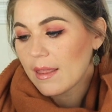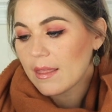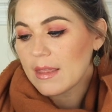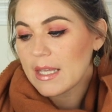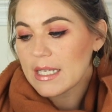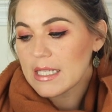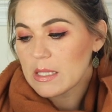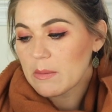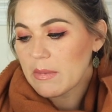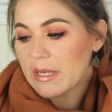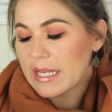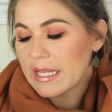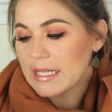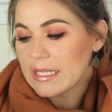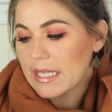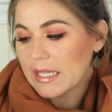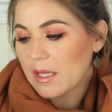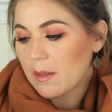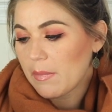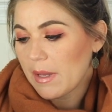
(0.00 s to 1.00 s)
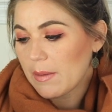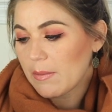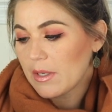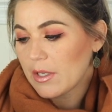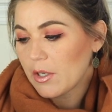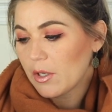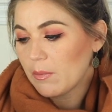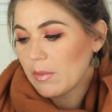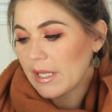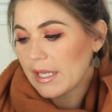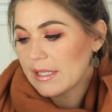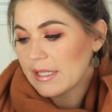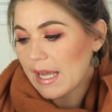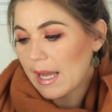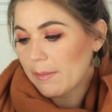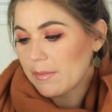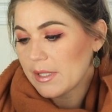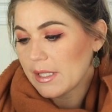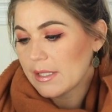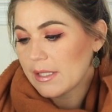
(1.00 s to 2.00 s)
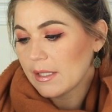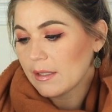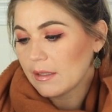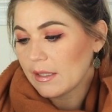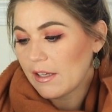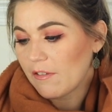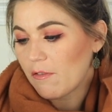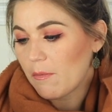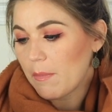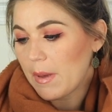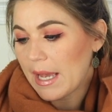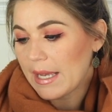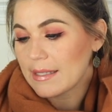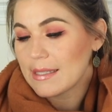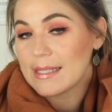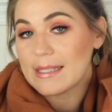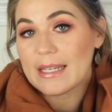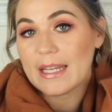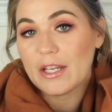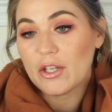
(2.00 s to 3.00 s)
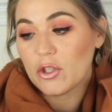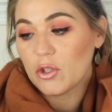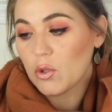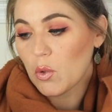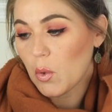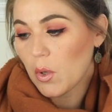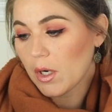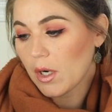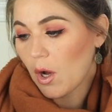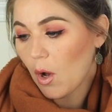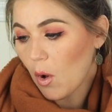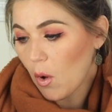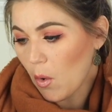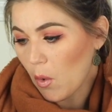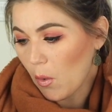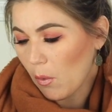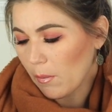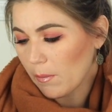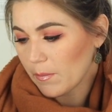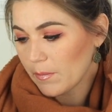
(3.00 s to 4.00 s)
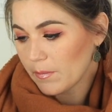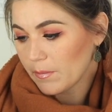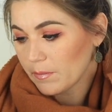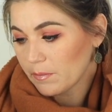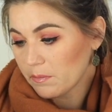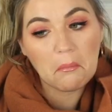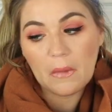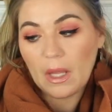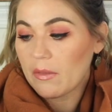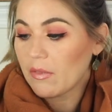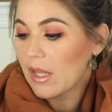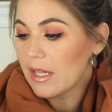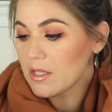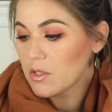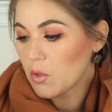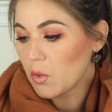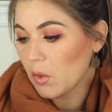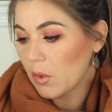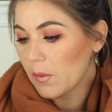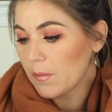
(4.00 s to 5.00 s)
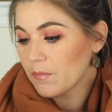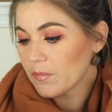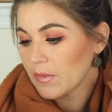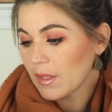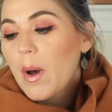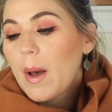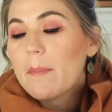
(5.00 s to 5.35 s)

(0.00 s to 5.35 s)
This means that the baby could be adapted to live best in your home that's cool.